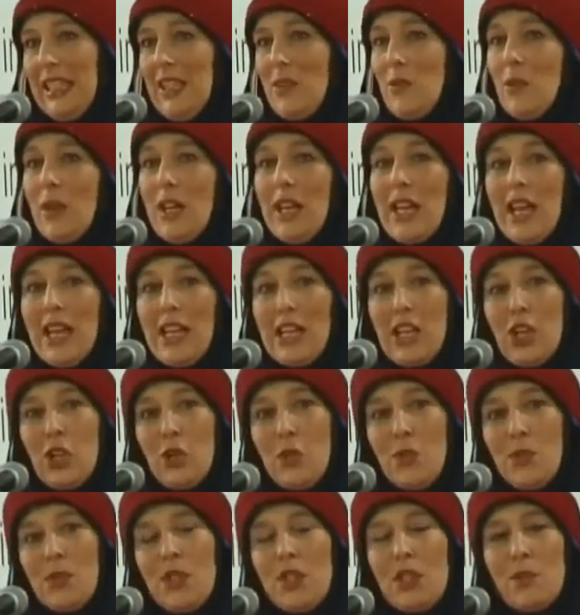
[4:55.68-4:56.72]
And when I
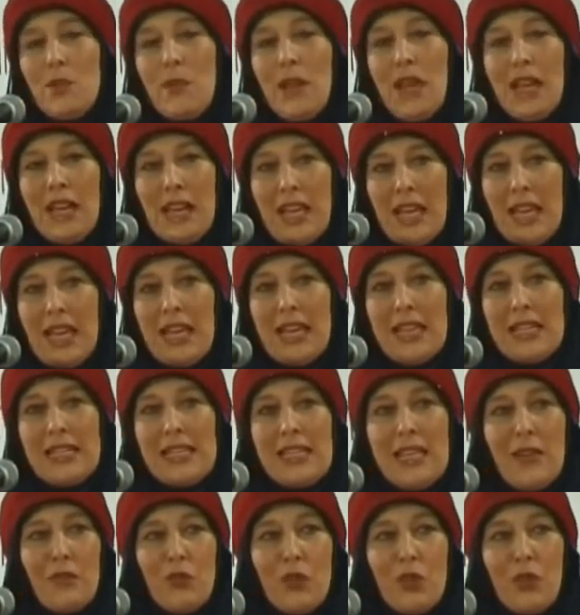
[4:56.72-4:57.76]
opened my
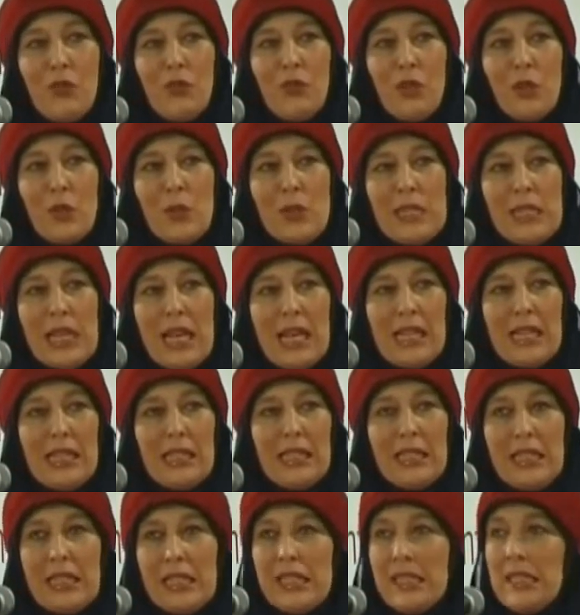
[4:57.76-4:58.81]
eyes after a few
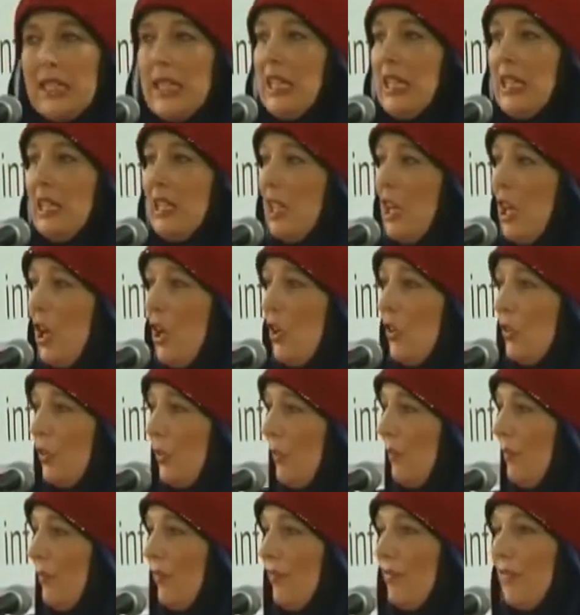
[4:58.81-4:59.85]
seconds, he'd gone.
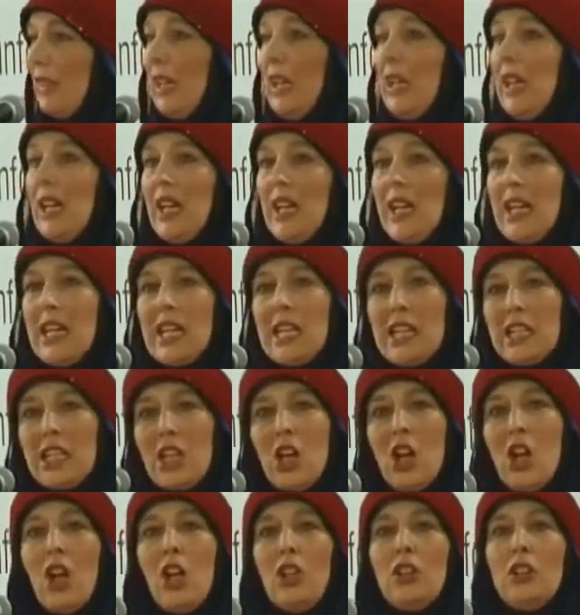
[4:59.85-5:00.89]
He'd
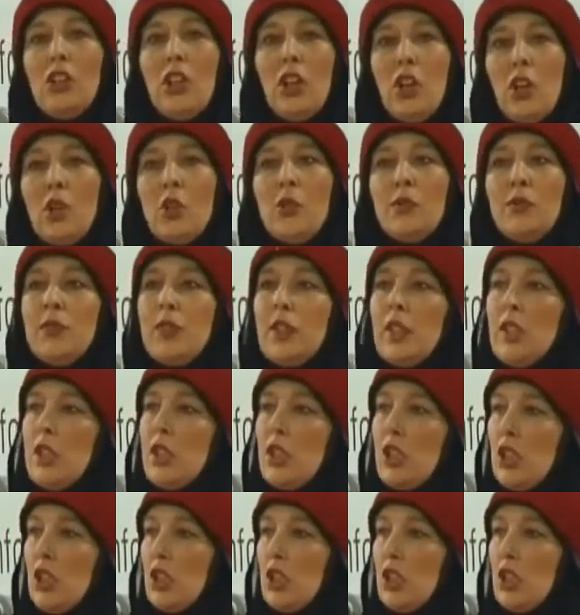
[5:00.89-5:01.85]
gone over